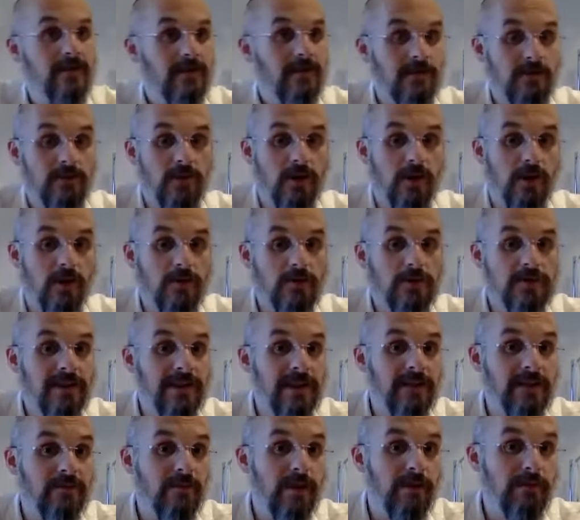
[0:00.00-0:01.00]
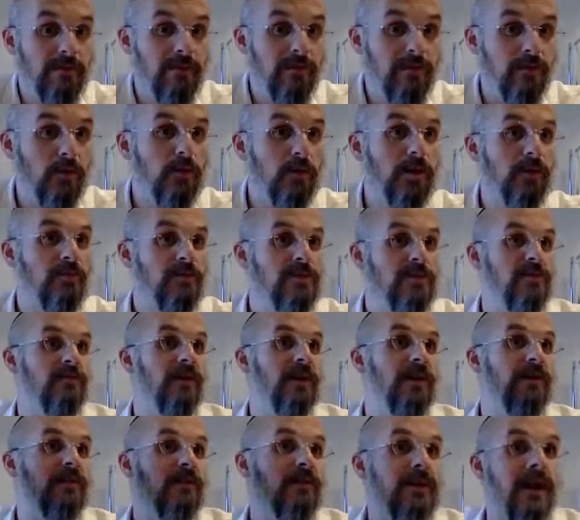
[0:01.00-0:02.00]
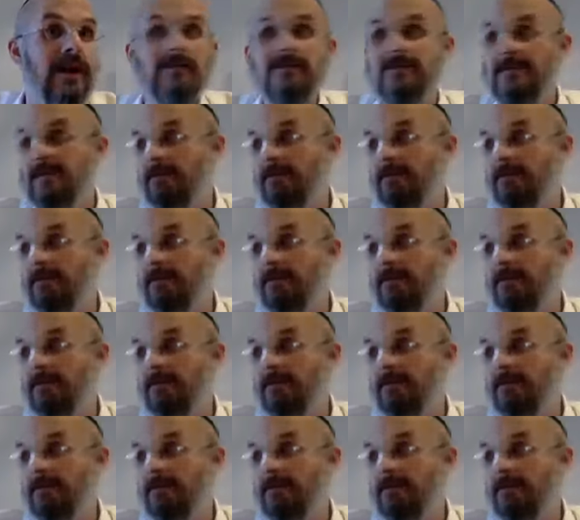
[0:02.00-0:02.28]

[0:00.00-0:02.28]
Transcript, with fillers: to a host I never met before, I'm just invited to their house.